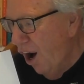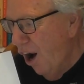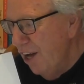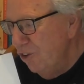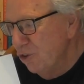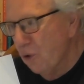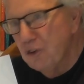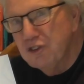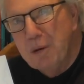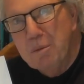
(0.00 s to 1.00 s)
I saw
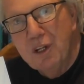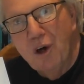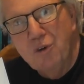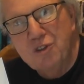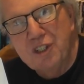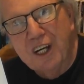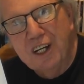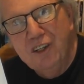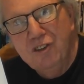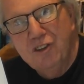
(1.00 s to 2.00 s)
some of those
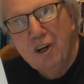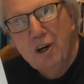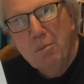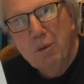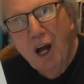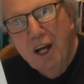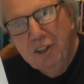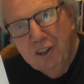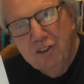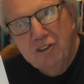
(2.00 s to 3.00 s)
things, but I
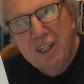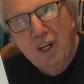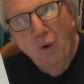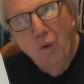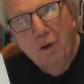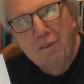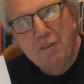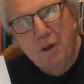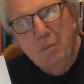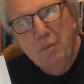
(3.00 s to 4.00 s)
didn't see all of
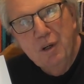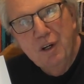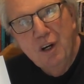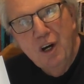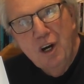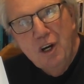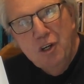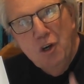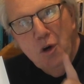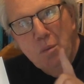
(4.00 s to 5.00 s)
them.
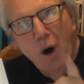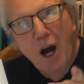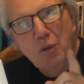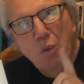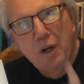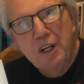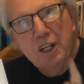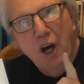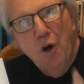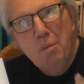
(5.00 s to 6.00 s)
You might want
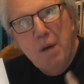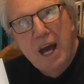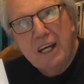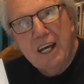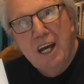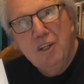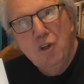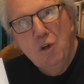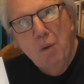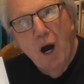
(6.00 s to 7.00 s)
to go back and
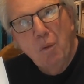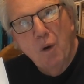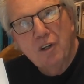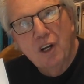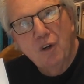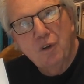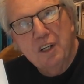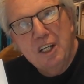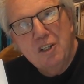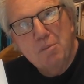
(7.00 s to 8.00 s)
you might want to look
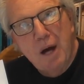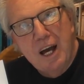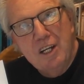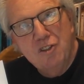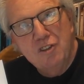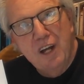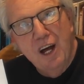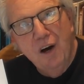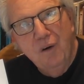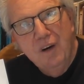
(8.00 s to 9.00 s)
at each page
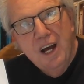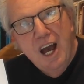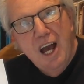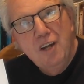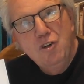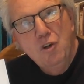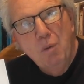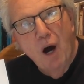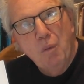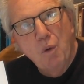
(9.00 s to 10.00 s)
now and you
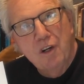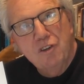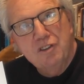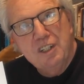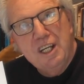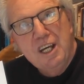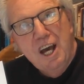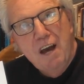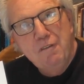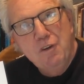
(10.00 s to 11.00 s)
might want to see
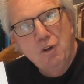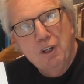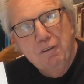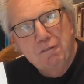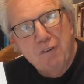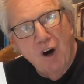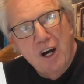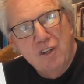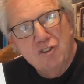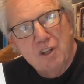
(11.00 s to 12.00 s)
if you can
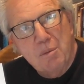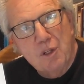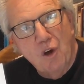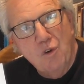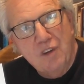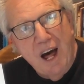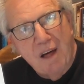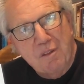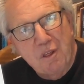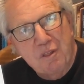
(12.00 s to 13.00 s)
find some of those
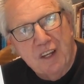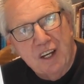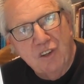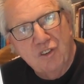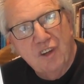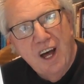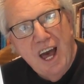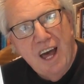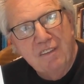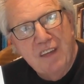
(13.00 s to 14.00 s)
other things
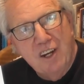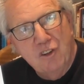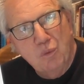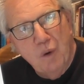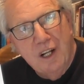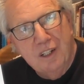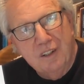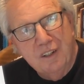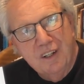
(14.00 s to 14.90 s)
and that as well.